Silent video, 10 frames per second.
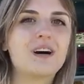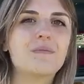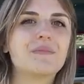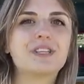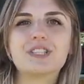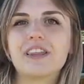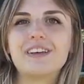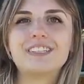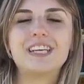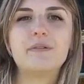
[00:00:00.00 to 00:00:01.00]
there's
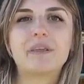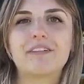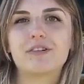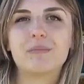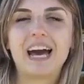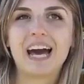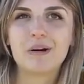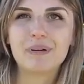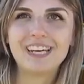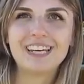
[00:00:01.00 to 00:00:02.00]
nothing to keep that from
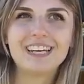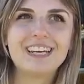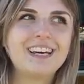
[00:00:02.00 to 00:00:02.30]
happening.